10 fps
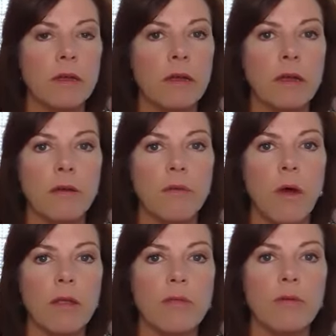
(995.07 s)

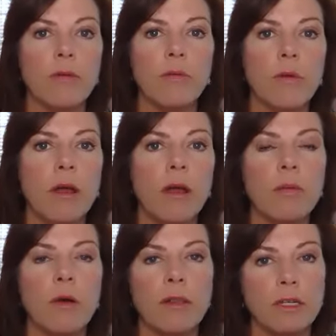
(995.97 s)
walked through the
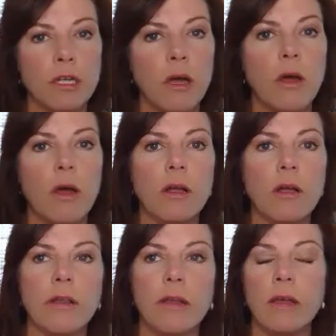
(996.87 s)
room, or the dog,
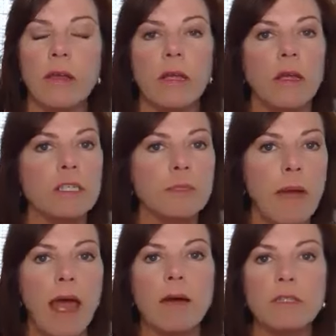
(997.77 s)
or the
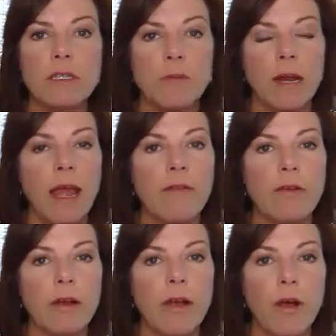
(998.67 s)
spouse, or whatever.